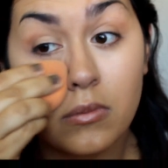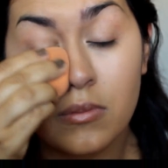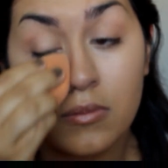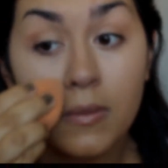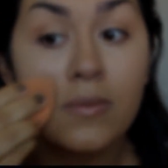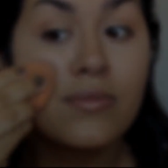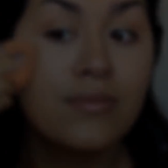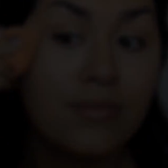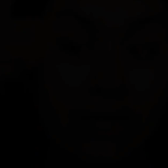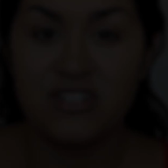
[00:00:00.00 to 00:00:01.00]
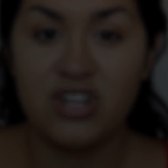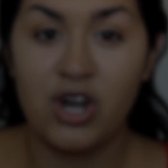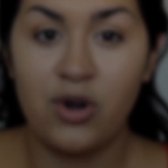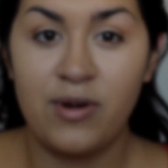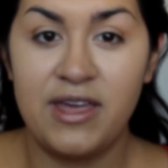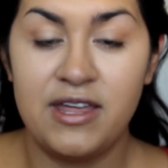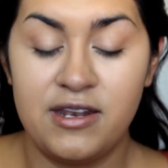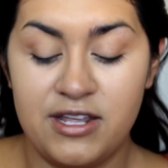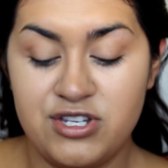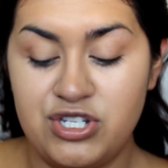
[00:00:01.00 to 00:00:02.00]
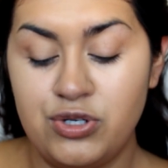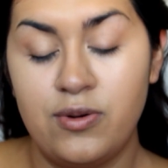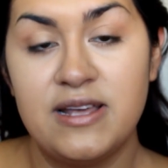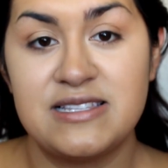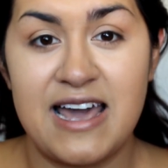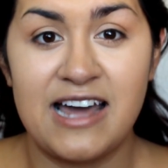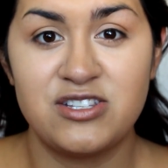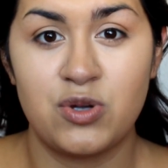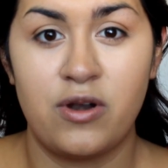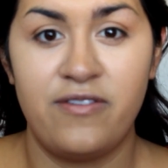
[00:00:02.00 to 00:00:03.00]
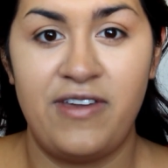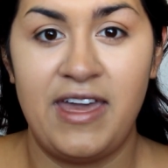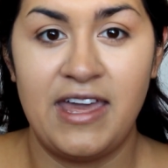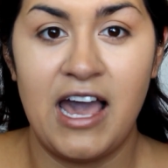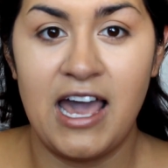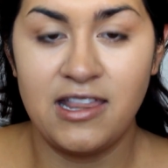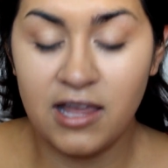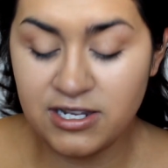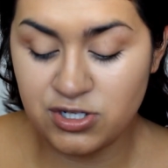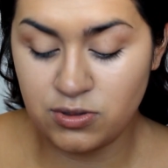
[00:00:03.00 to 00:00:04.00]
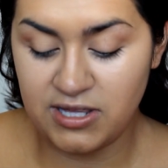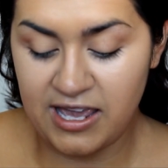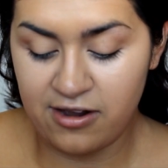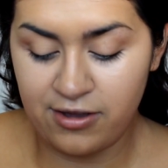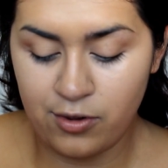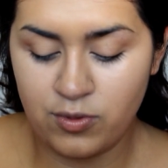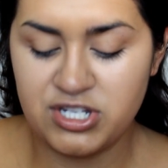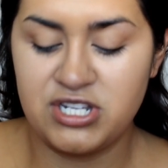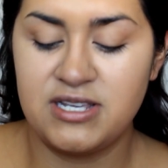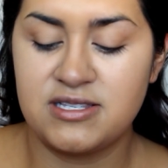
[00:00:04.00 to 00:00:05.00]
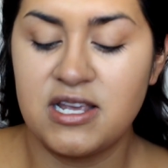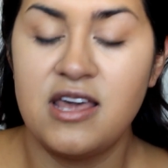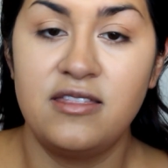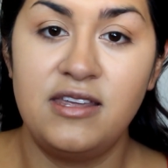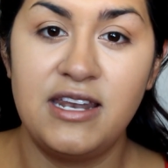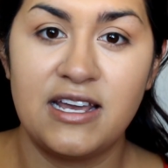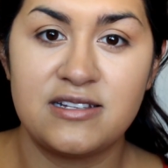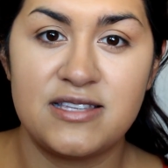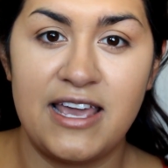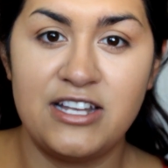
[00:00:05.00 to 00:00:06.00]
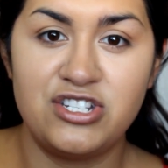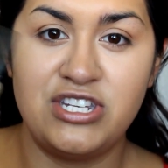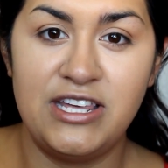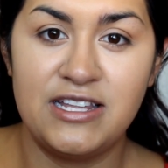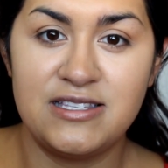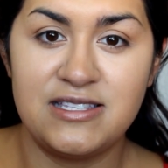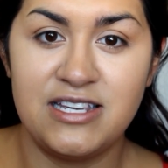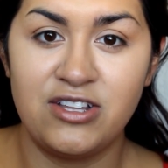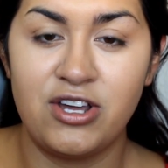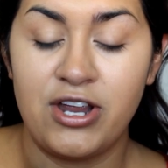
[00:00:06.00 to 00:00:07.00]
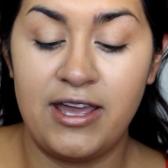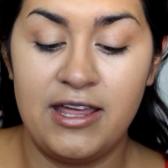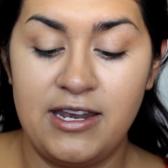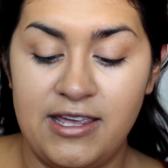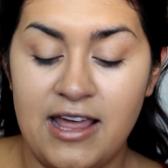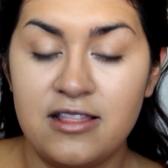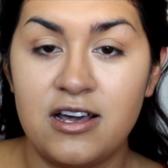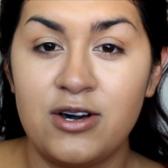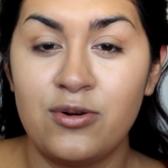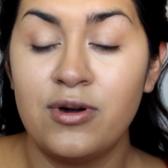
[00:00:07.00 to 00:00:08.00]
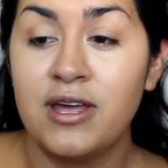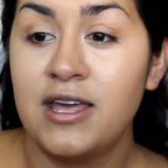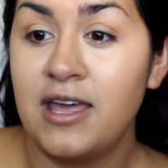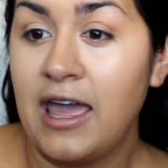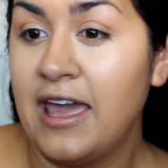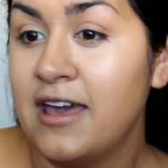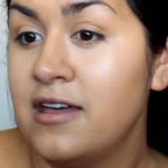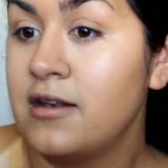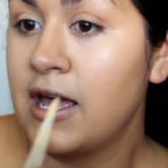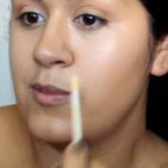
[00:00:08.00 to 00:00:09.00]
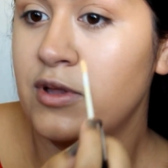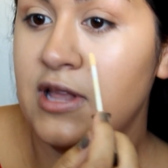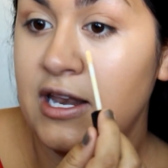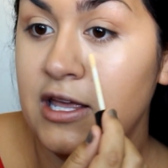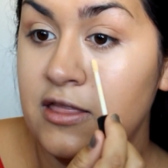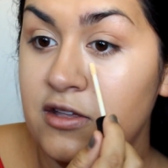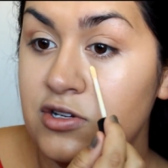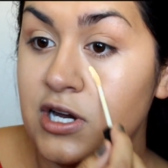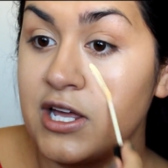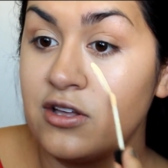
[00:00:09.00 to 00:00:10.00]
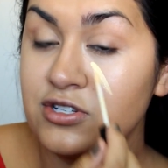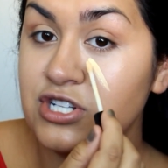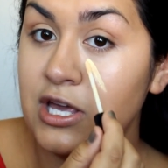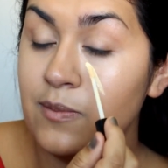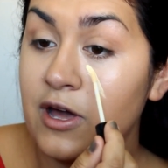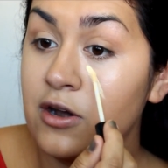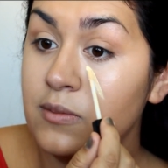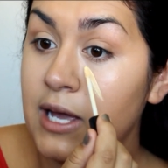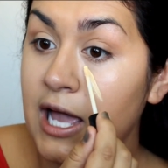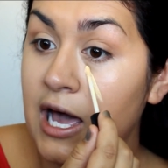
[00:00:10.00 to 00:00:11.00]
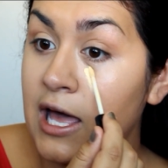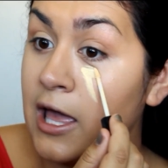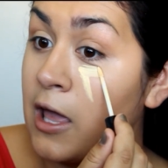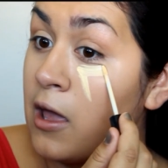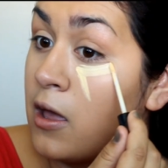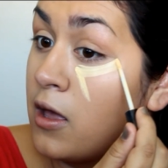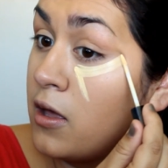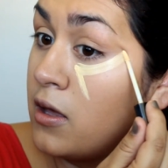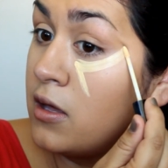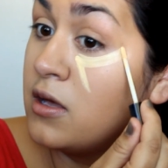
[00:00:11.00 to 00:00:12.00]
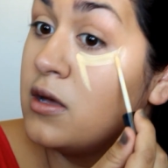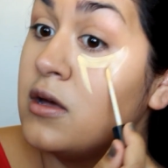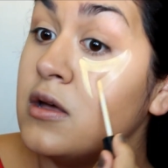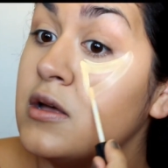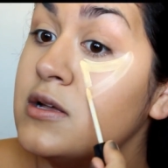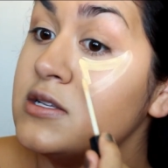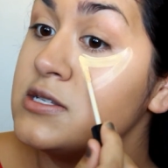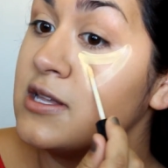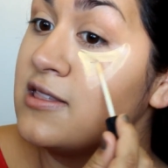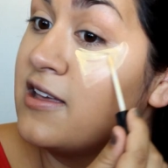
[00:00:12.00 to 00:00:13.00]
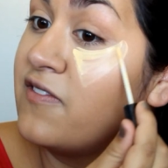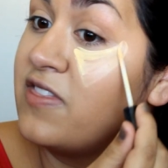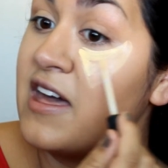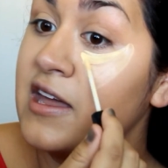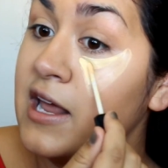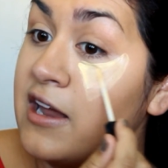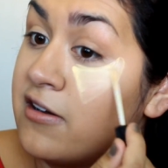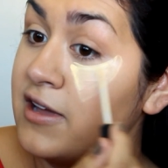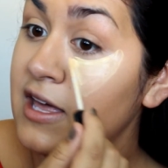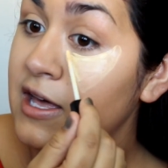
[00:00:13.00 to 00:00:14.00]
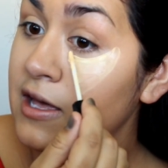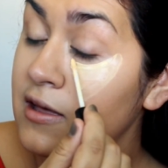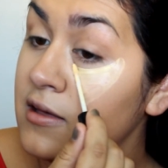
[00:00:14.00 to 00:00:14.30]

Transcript: Now what I like to go in and do is add sort of a highlight to the area, which is the NYX HD Concealer in yellow, and I put that in the triangle shape under my eye to lift that area